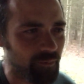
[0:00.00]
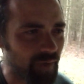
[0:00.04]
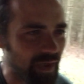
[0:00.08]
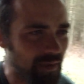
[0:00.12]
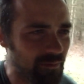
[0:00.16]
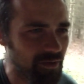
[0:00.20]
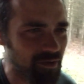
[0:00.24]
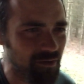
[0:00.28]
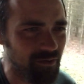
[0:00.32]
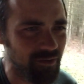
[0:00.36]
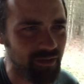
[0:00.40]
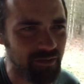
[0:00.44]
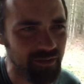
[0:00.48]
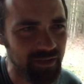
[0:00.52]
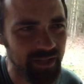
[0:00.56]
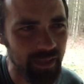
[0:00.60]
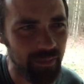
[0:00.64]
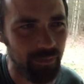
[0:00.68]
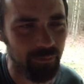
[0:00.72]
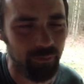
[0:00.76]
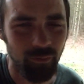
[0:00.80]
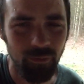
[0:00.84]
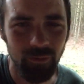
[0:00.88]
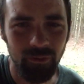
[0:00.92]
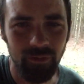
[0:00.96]
maybe you can get
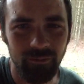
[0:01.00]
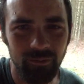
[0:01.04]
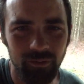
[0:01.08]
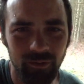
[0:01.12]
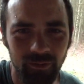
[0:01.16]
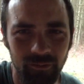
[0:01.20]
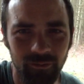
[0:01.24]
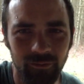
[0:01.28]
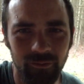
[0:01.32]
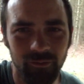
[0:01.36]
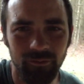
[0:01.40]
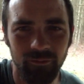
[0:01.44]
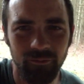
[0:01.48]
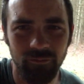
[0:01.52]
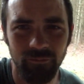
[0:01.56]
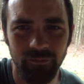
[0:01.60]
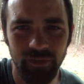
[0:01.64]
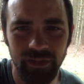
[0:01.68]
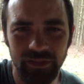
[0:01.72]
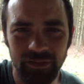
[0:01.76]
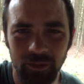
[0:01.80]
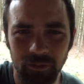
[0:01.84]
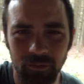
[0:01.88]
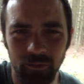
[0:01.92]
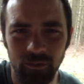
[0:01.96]
through
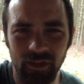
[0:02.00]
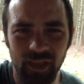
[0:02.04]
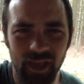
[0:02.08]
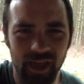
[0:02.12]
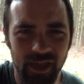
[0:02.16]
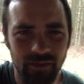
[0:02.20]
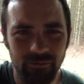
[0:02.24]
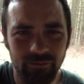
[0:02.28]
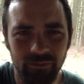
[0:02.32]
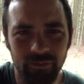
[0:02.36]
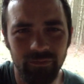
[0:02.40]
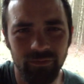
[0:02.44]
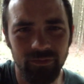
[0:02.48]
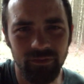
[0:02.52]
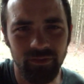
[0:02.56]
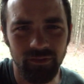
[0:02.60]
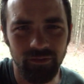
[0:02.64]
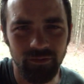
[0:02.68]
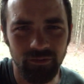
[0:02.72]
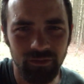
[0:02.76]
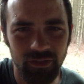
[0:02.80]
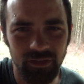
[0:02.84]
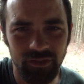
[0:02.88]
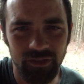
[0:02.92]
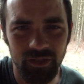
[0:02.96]
physical
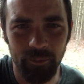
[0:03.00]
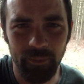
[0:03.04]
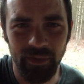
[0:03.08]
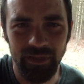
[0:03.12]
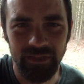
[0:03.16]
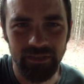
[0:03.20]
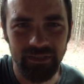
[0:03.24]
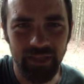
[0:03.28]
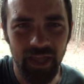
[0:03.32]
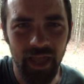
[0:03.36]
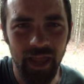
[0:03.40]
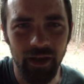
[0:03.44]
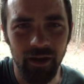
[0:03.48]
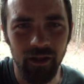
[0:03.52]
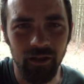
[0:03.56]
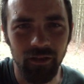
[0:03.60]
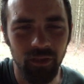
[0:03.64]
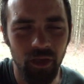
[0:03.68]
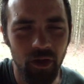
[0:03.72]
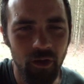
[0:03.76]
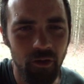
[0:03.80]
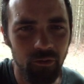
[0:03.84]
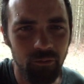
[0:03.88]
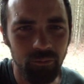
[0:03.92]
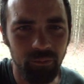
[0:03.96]
life to some extent
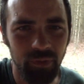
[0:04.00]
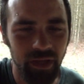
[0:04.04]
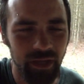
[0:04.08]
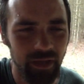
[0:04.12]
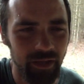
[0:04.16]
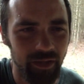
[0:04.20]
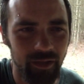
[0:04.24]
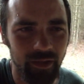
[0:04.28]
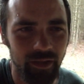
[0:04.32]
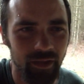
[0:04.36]
alone, but